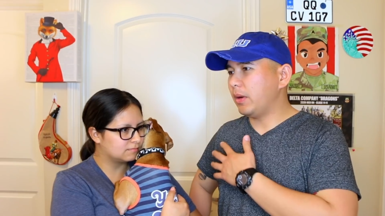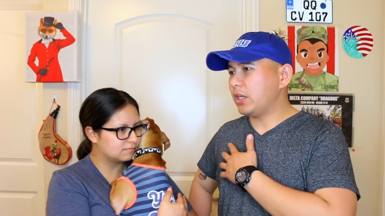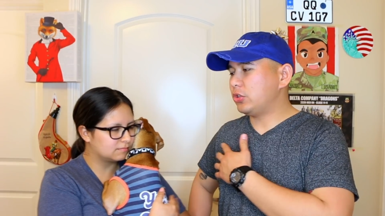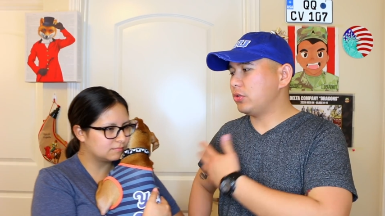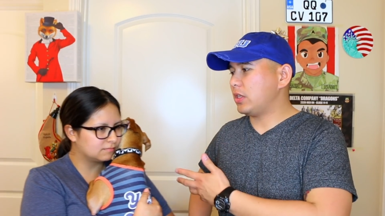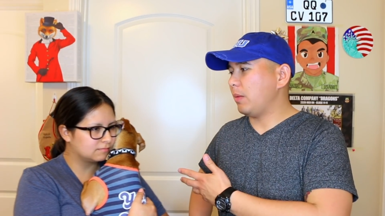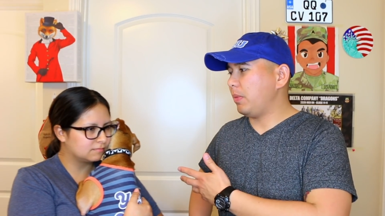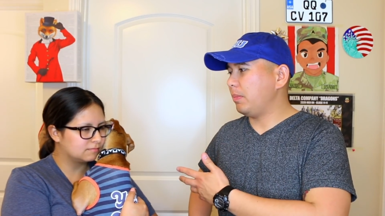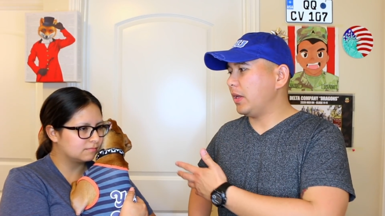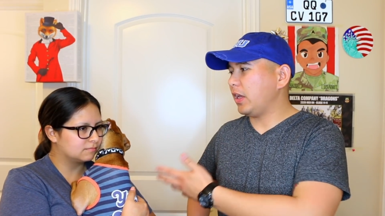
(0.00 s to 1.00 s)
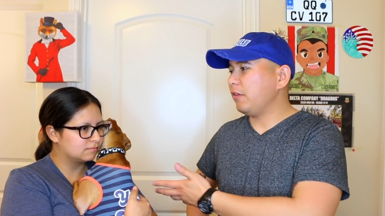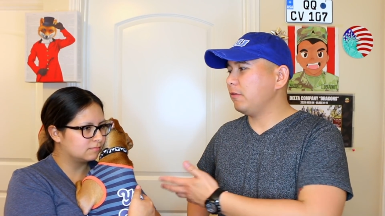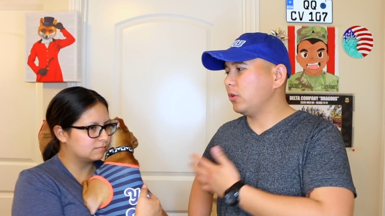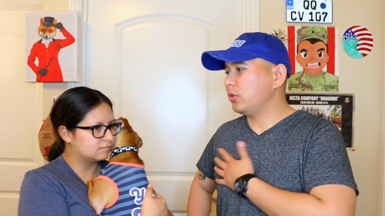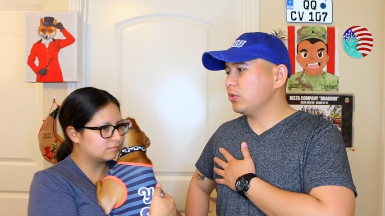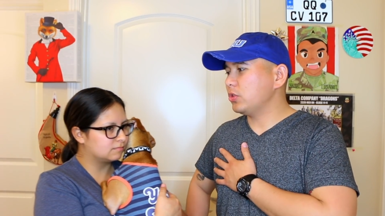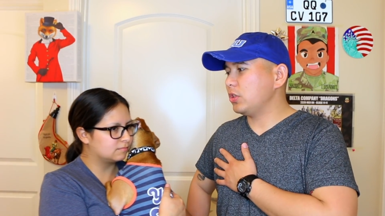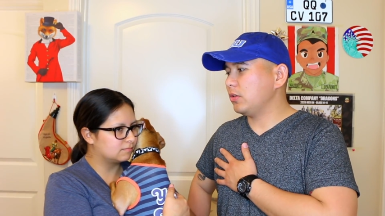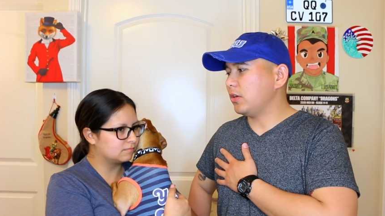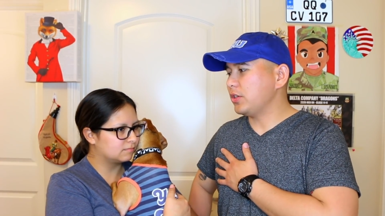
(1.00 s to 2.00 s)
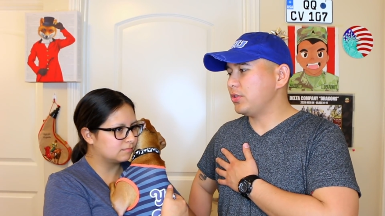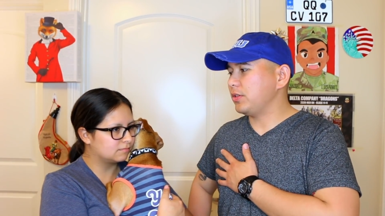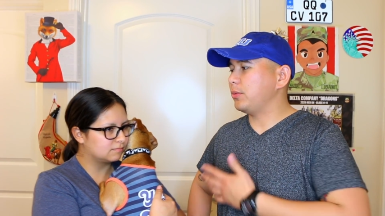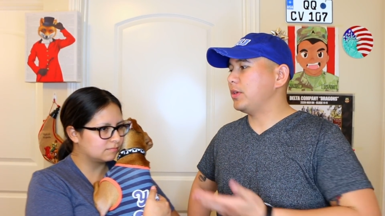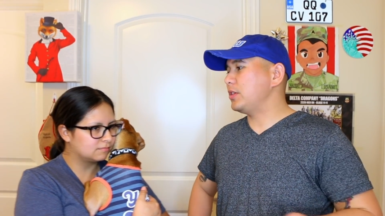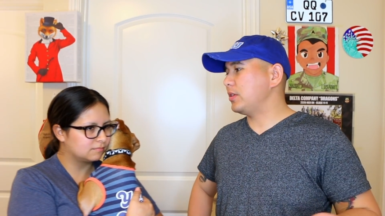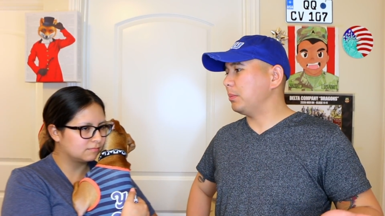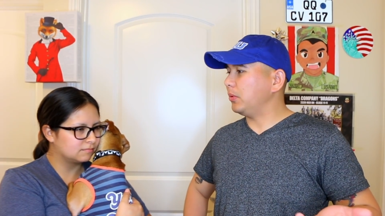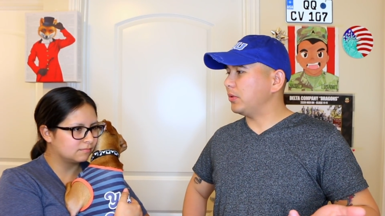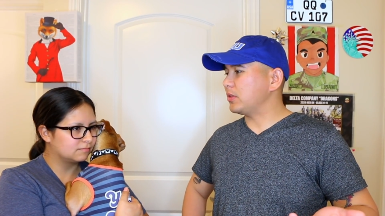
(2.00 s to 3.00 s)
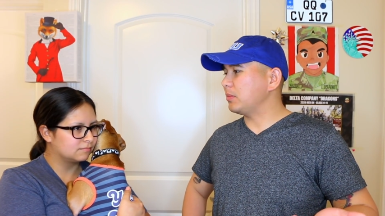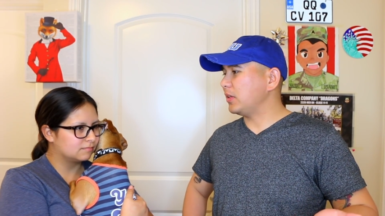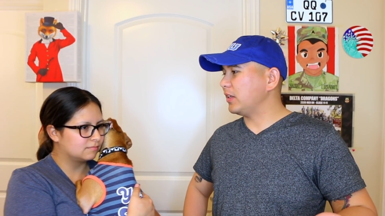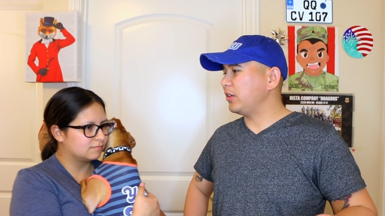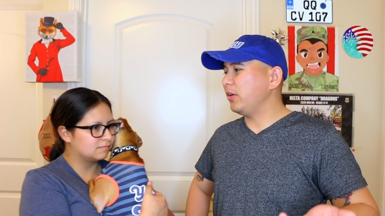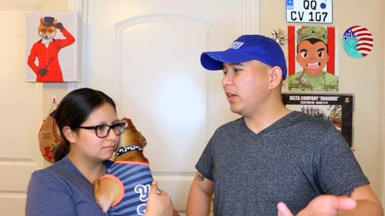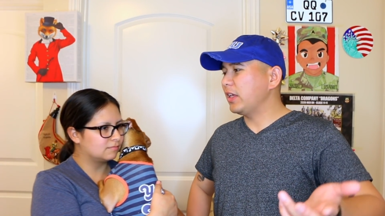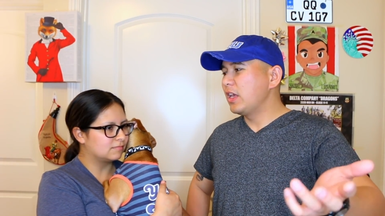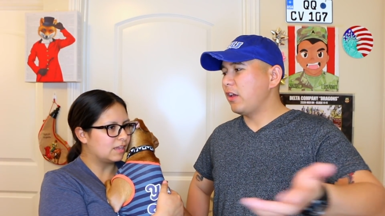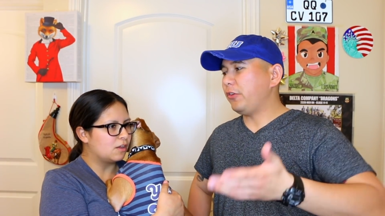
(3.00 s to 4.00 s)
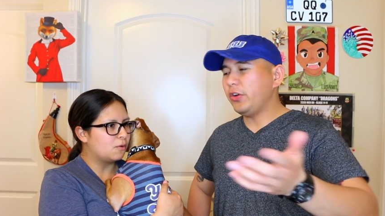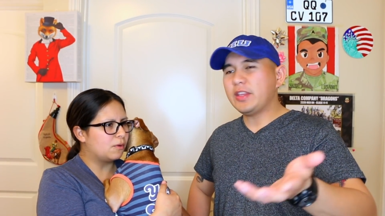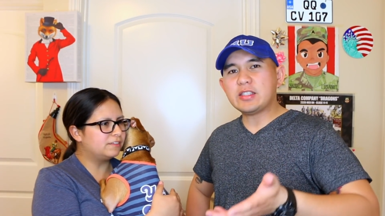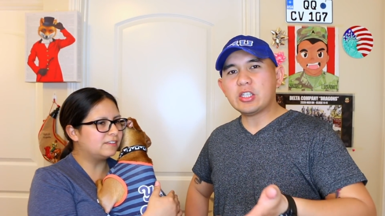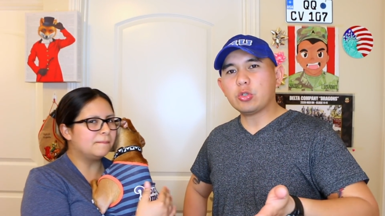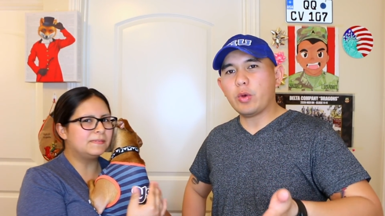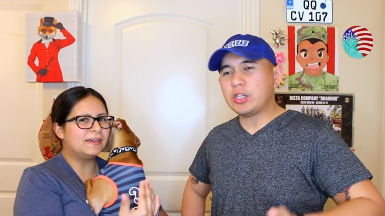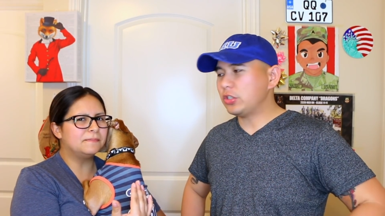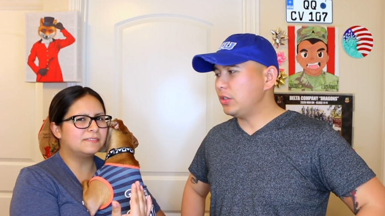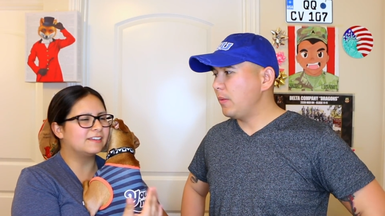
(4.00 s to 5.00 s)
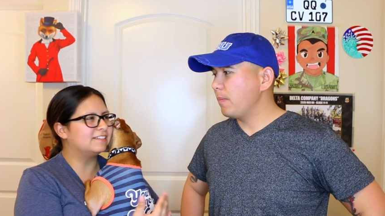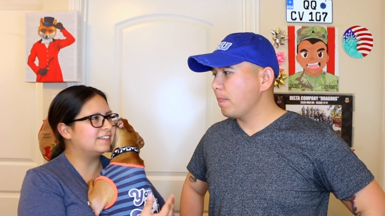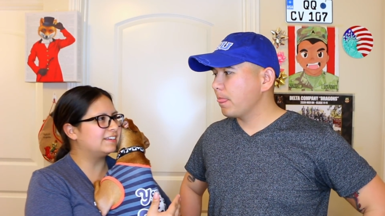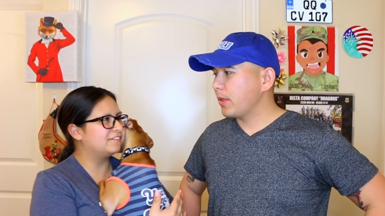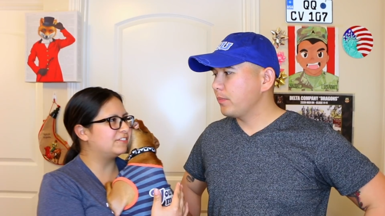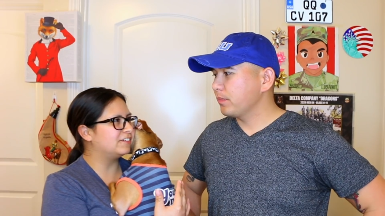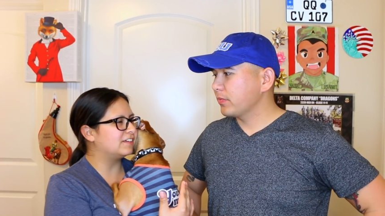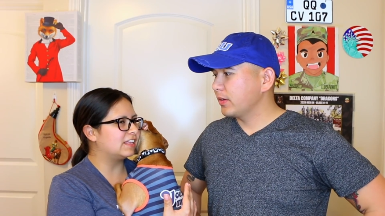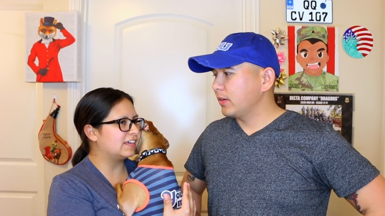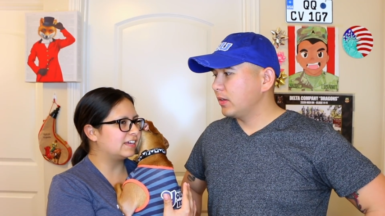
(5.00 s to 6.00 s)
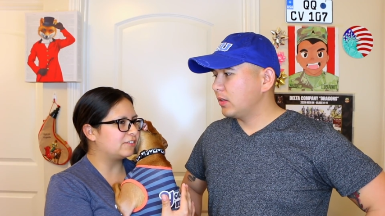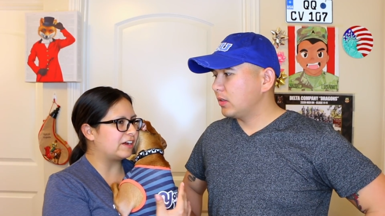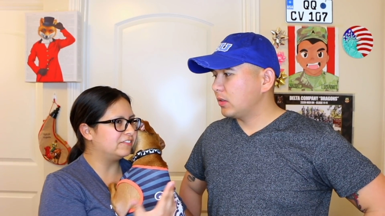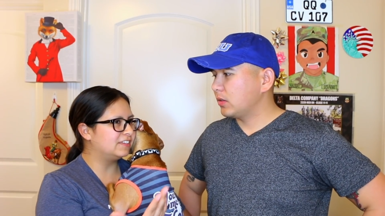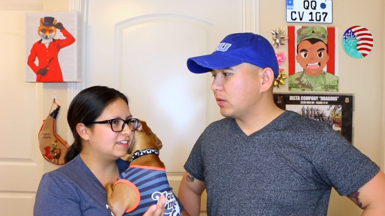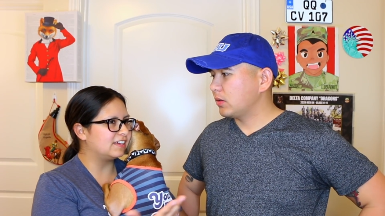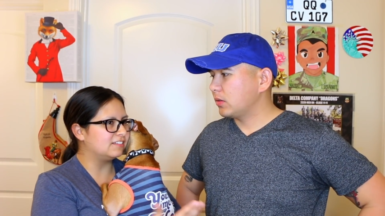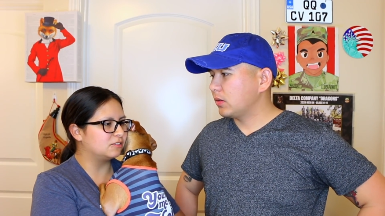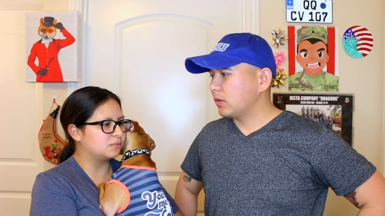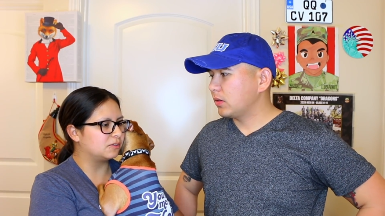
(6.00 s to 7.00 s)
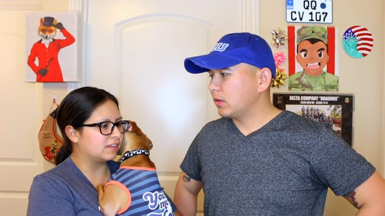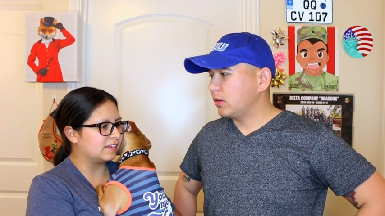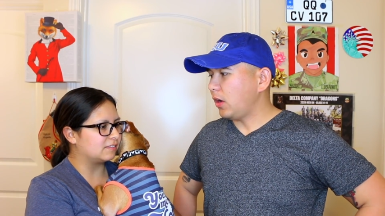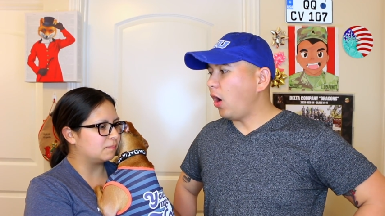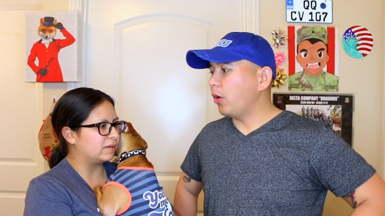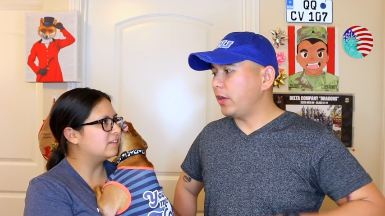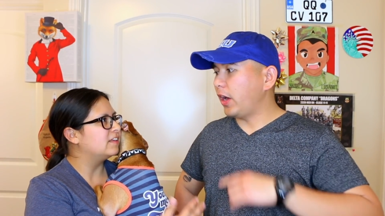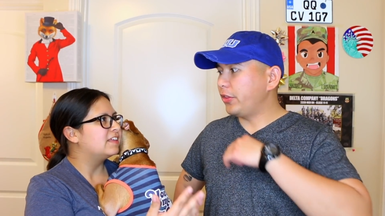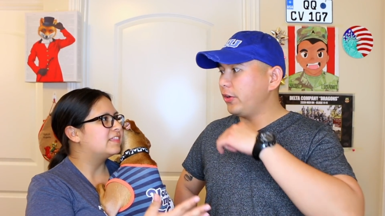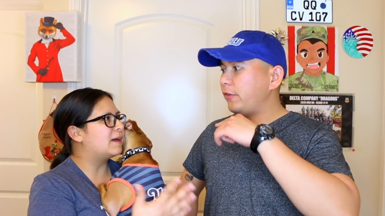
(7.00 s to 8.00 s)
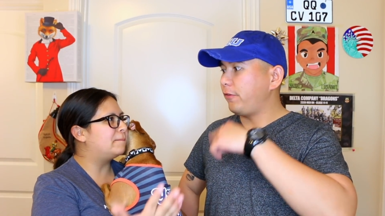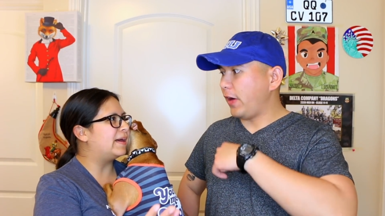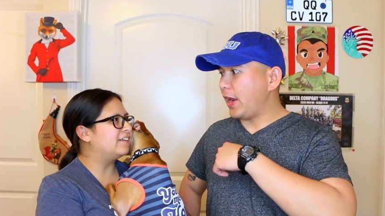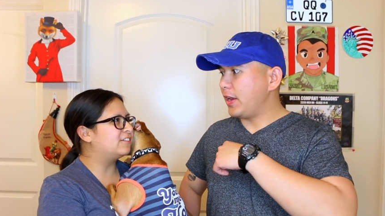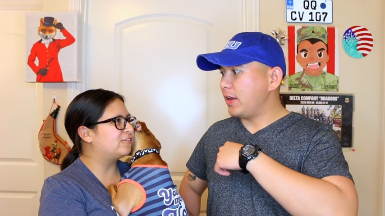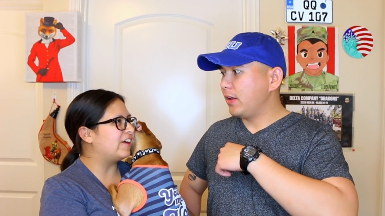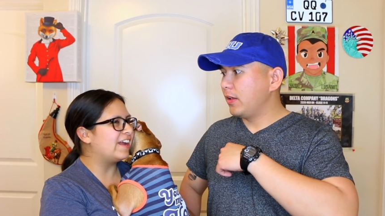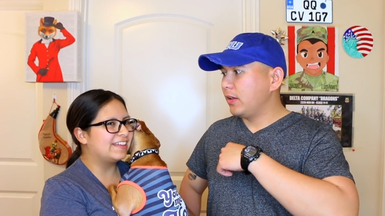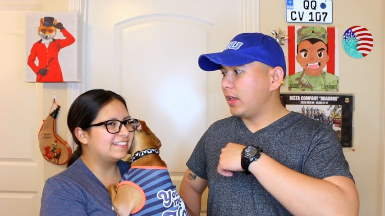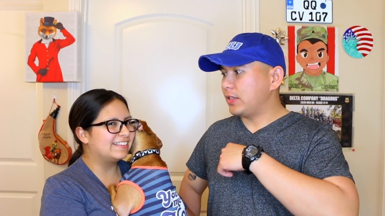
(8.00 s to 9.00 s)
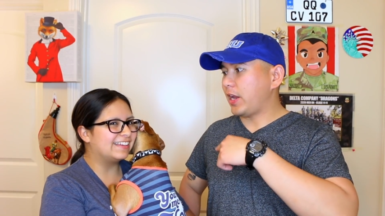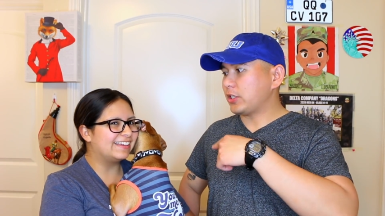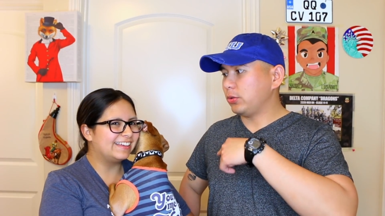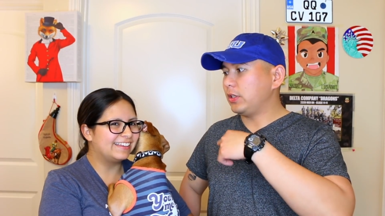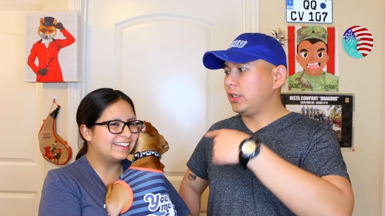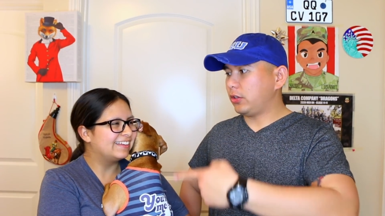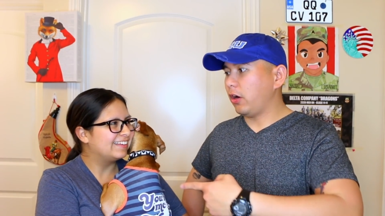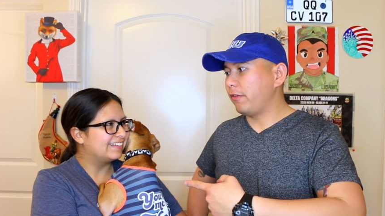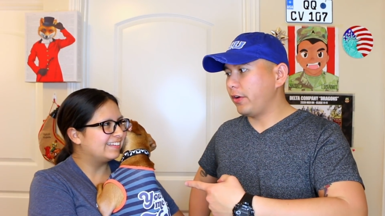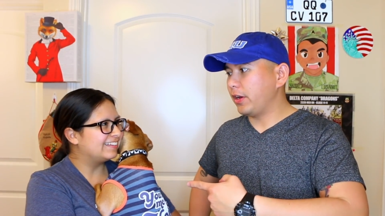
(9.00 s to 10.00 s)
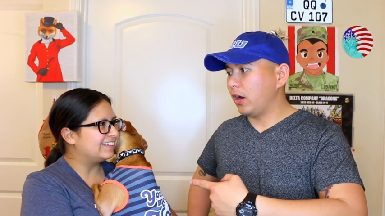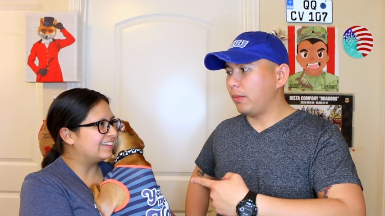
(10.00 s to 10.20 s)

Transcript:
Speaker 1: buddy should step up like, hey, Flor, don't cheat on Archie when he's deployed or something like that. You know, like, if you're in that
Speaker 2: situation... doesn't it feel like... I've seen cases where, like,
Speaker 1: the best friend is actually covering